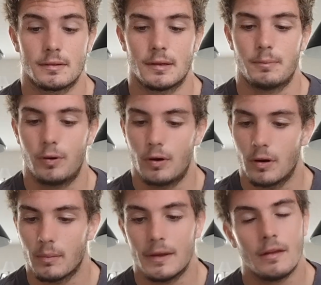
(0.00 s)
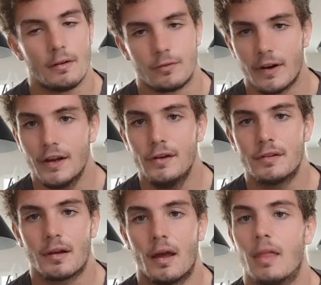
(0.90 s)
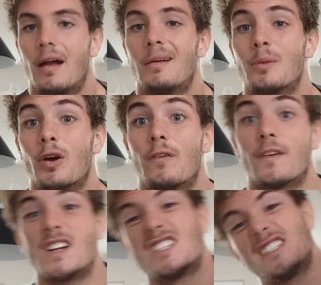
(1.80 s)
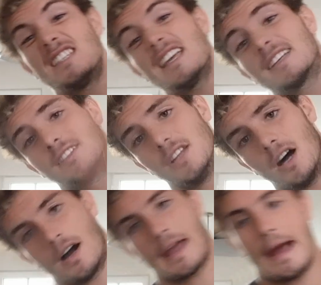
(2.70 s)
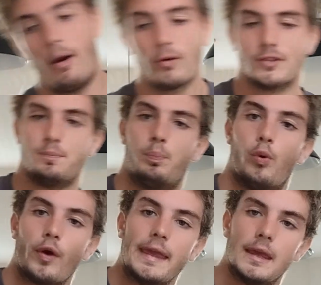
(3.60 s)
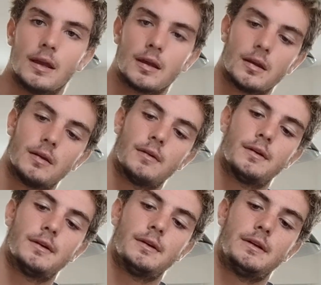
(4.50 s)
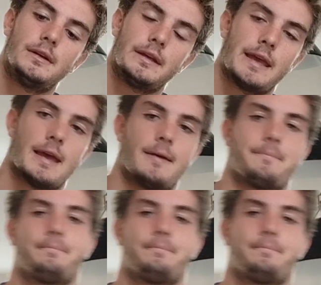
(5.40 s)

And put them in the fridge and let them go for 6 long hours, boy. Yeah.